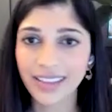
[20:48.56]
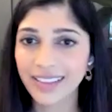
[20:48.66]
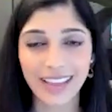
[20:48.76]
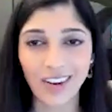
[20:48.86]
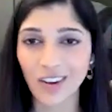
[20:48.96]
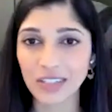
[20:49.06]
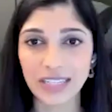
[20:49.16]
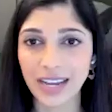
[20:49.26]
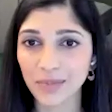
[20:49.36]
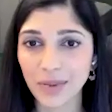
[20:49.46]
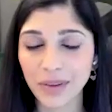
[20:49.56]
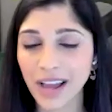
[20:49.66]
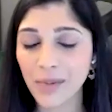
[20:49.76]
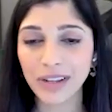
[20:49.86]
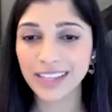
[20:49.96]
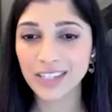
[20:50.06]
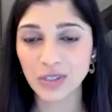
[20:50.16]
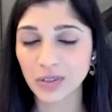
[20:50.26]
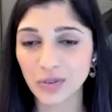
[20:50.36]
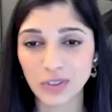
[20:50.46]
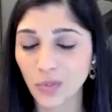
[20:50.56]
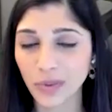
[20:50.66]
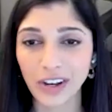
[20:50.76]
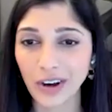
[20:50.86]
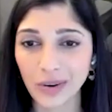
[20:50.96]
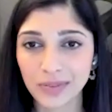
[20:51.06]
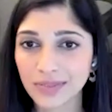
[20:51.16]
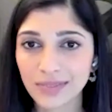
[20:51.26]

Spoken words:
I think that all the time. I mean, how many things don't we know?